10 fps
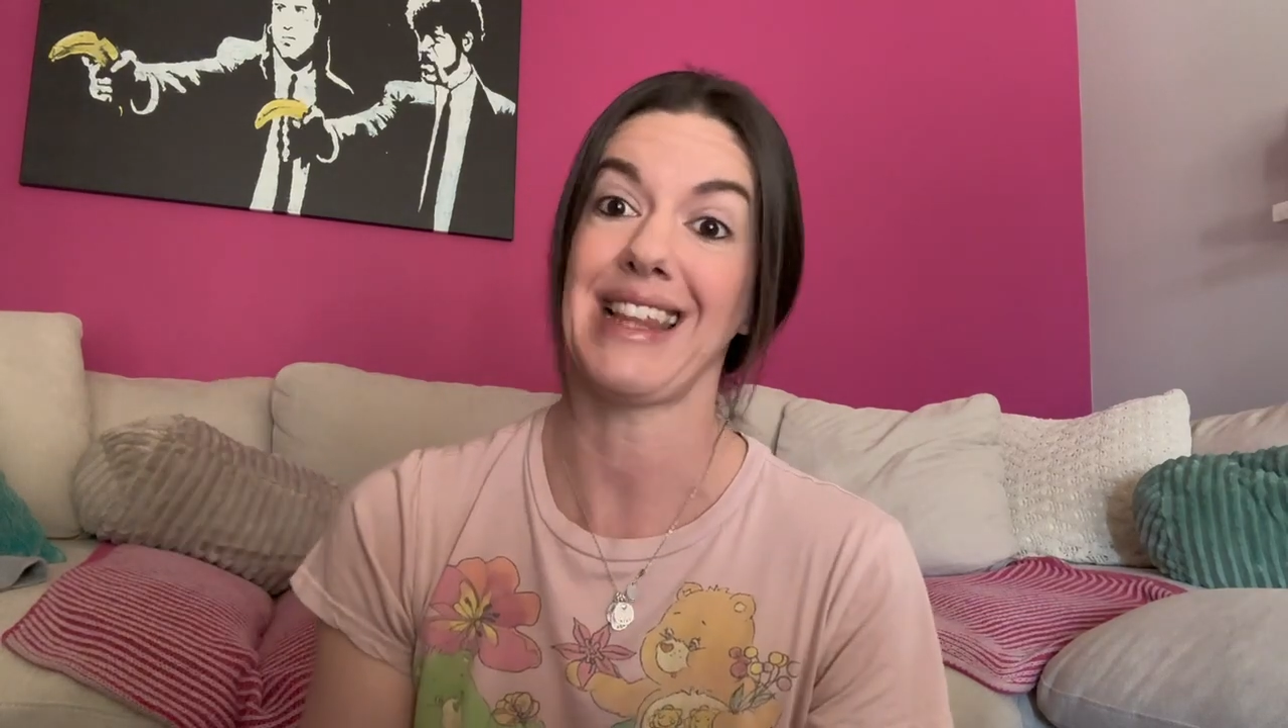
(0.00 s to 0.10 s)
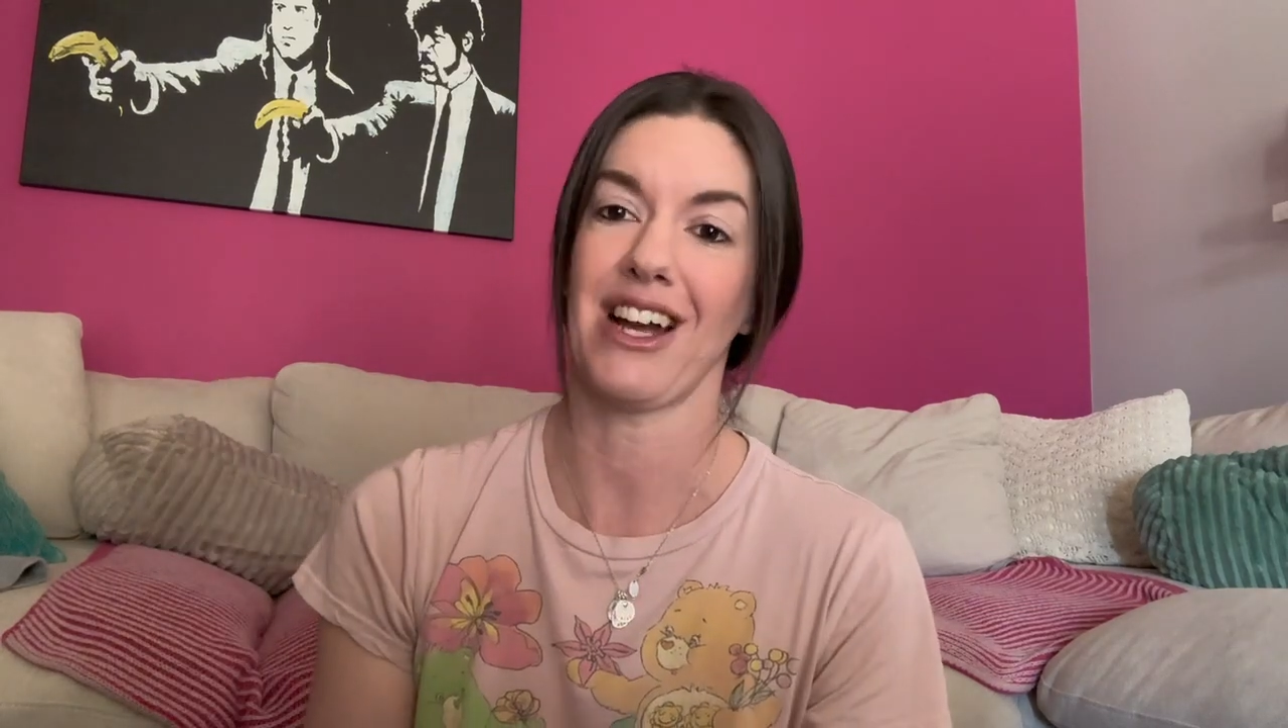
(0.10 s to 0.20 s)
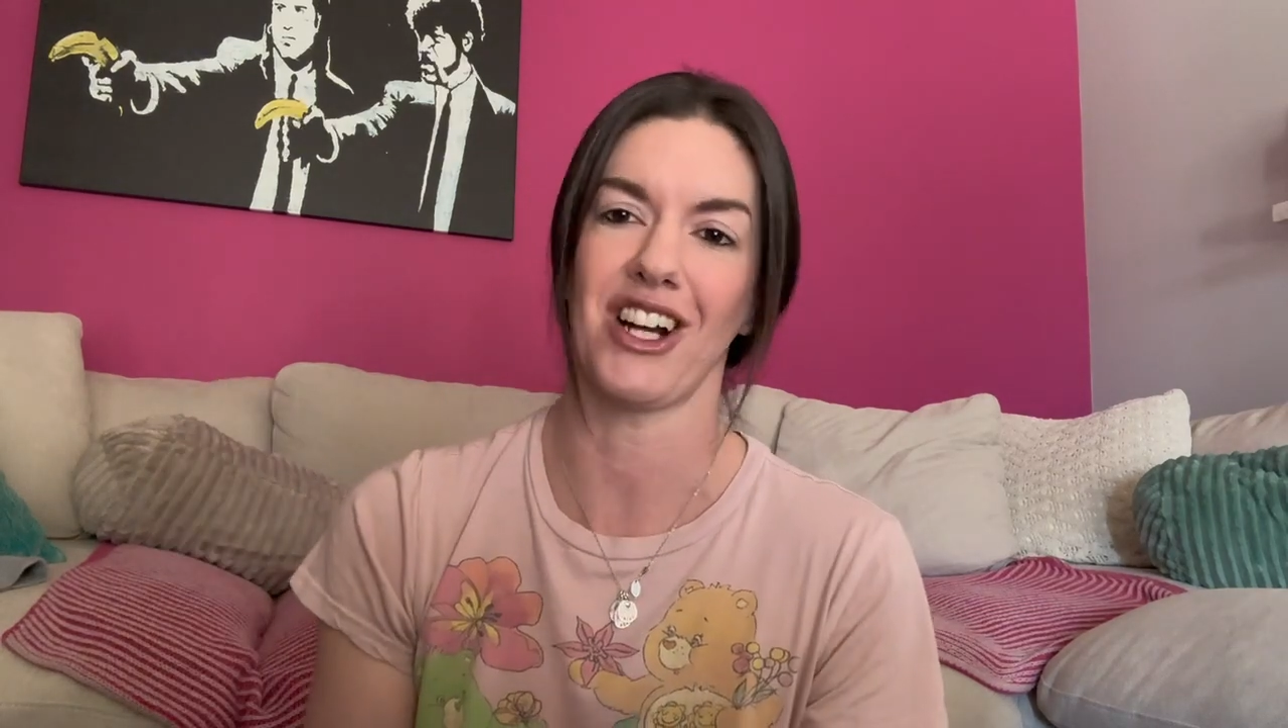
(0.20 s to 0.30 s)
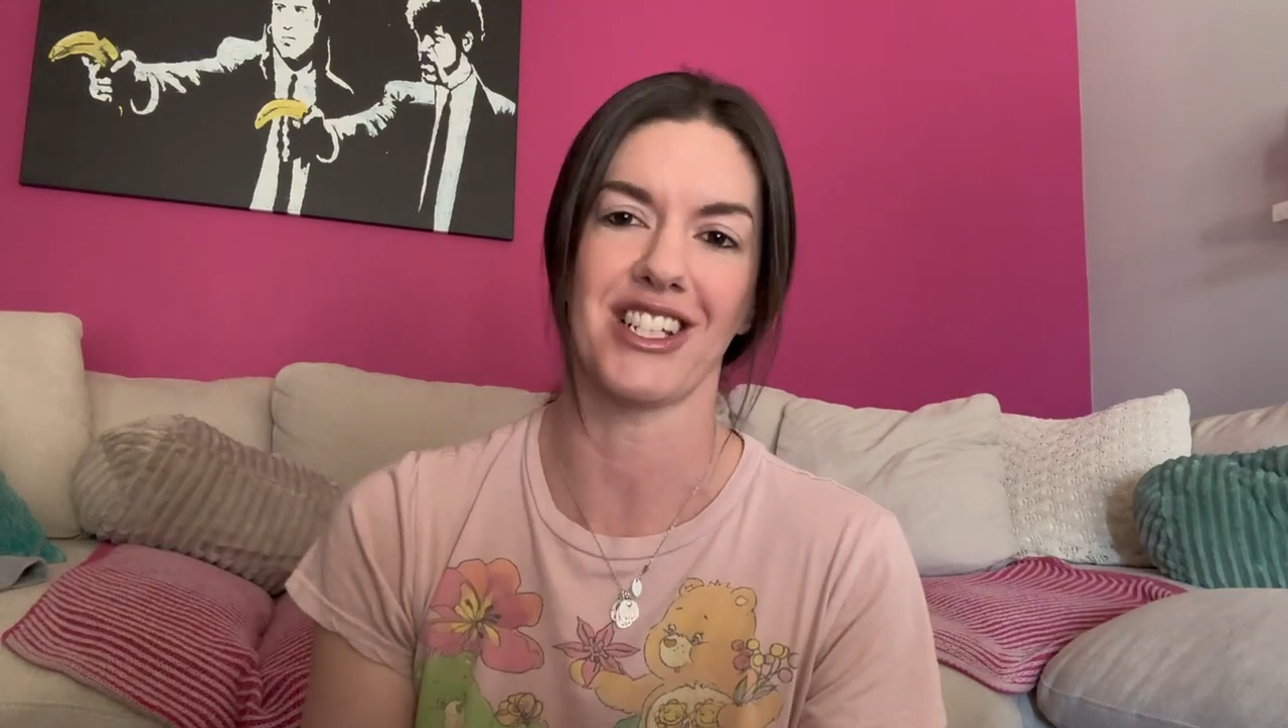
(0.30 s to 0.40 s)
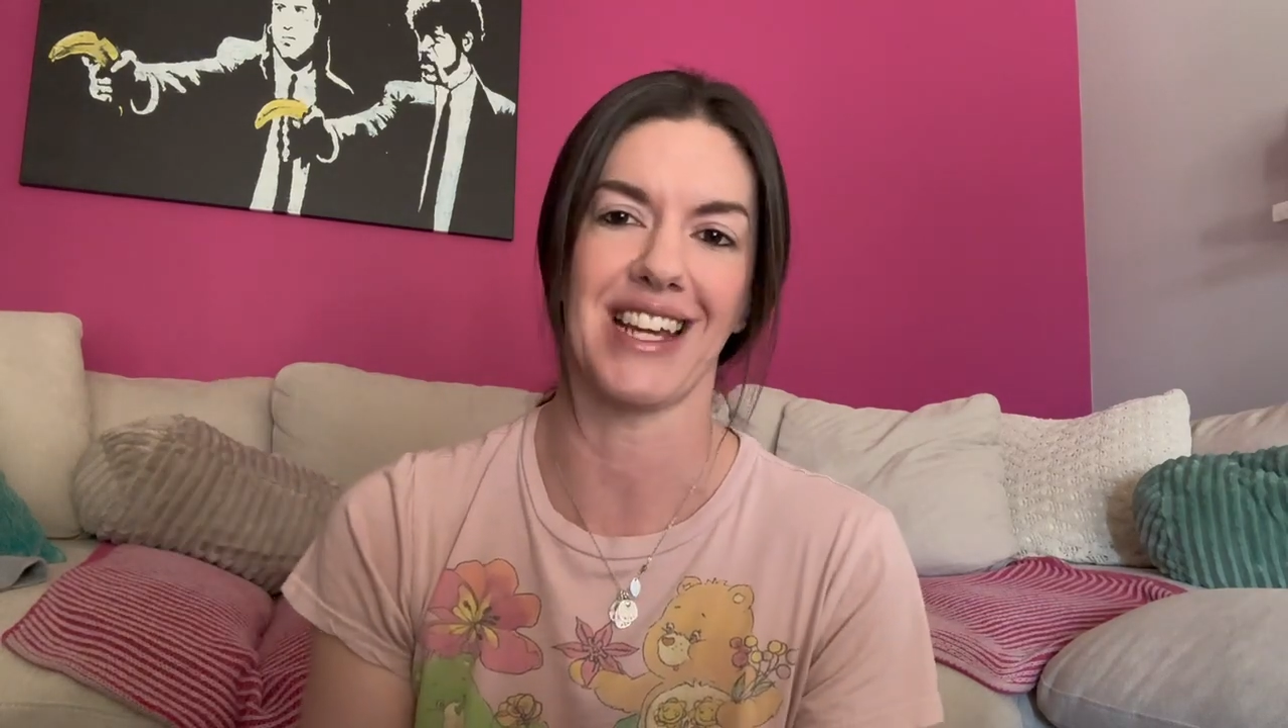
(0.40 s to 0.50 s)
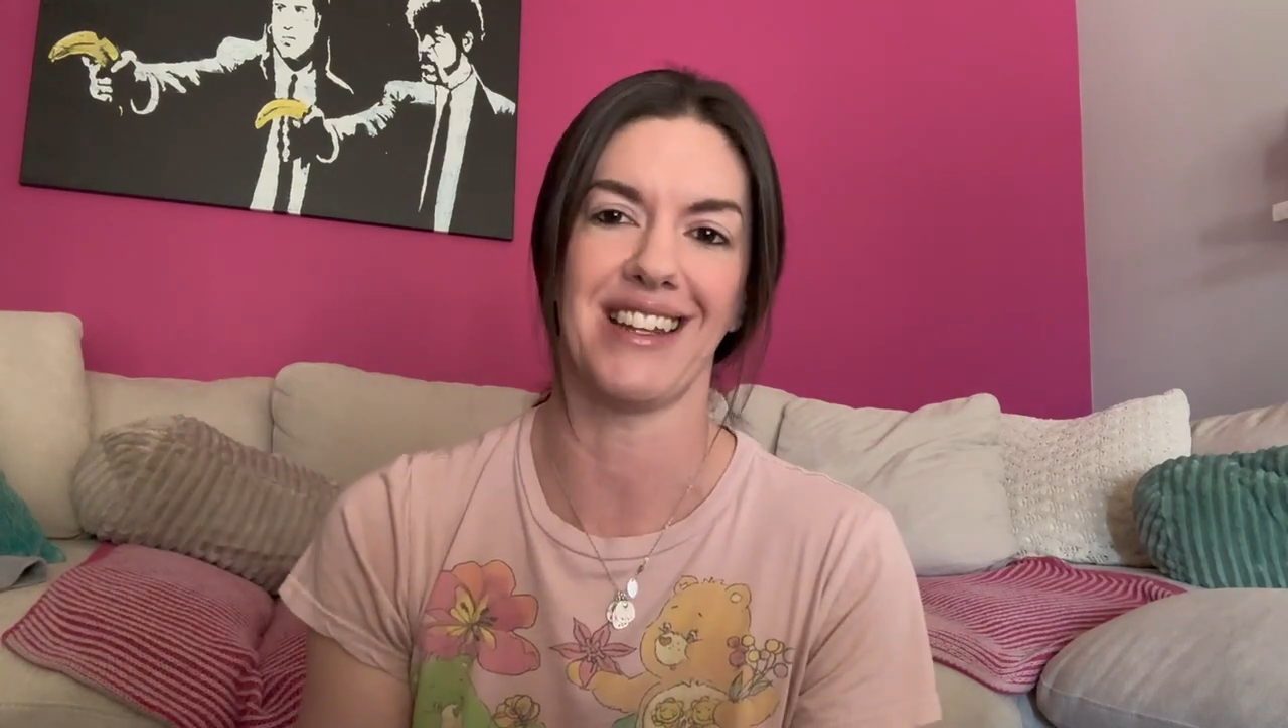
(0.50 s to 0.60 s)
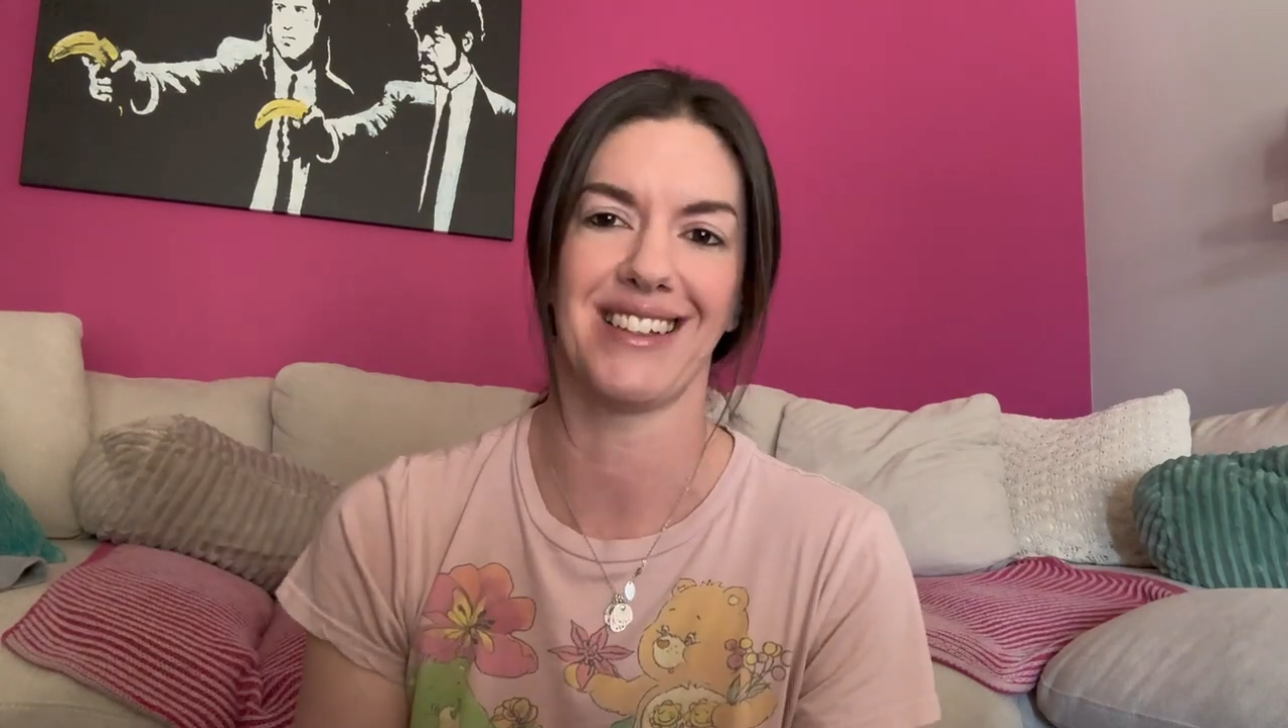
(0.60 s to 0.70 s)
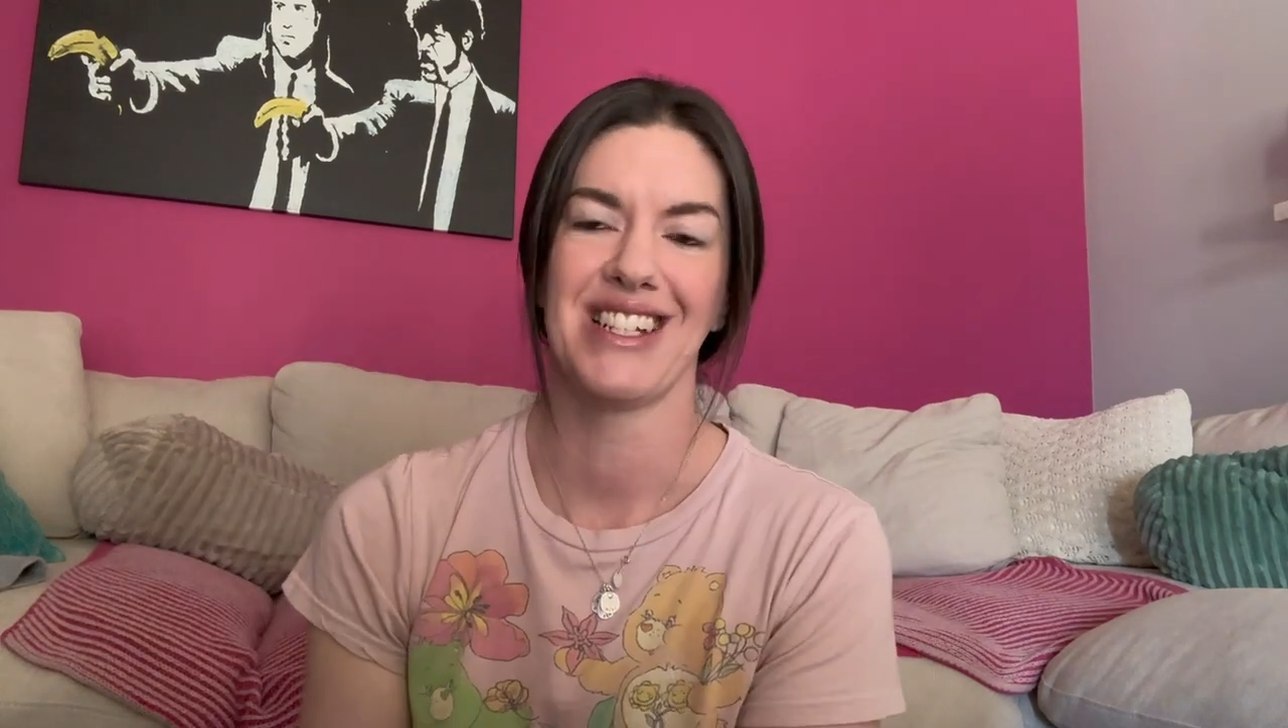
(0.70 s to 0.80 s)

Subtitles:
that content.